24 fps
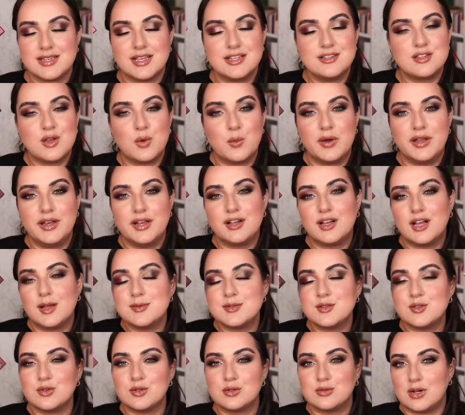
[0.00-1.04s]
And so when it
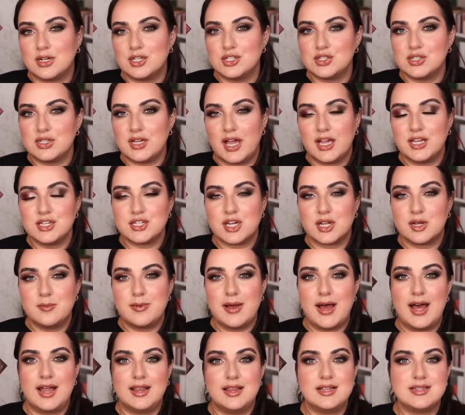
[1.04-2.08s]
comes to grungy eyeshadow
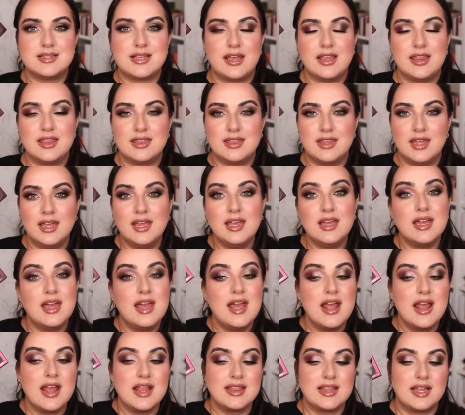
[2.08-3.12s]
palettes, I think
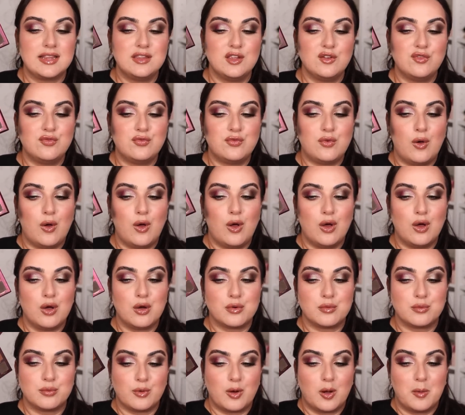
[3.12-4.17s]
that the
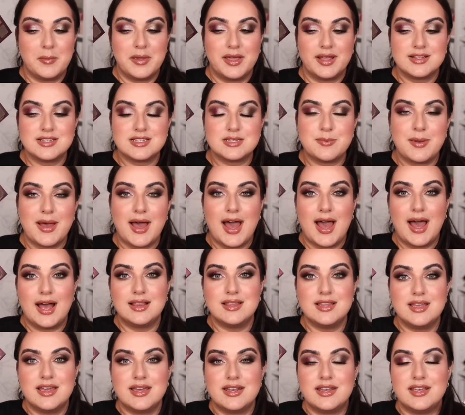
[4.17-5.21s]
fall romance
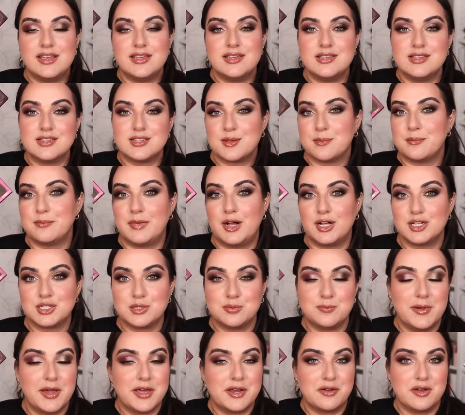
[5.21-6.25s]
palette is
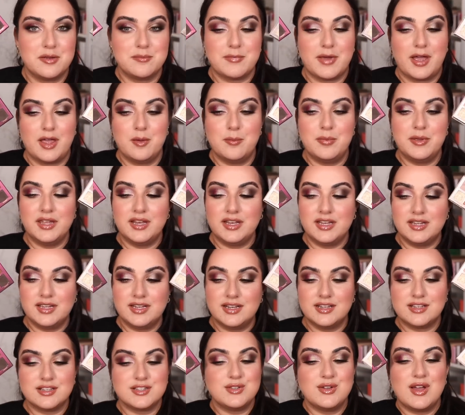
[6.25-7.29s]
much better in my opinion
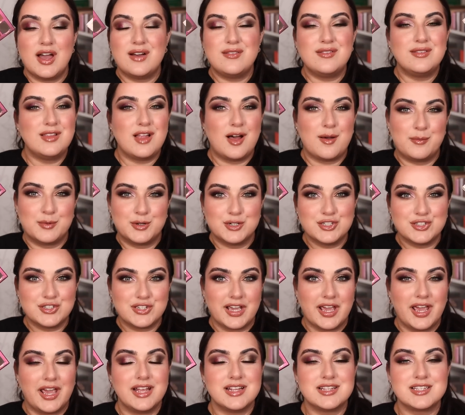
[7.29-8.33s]
because you have a lot more
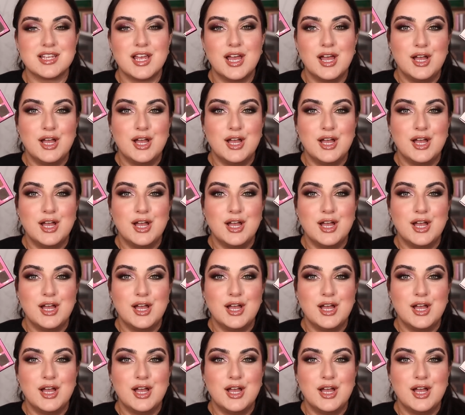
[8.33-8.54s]
shades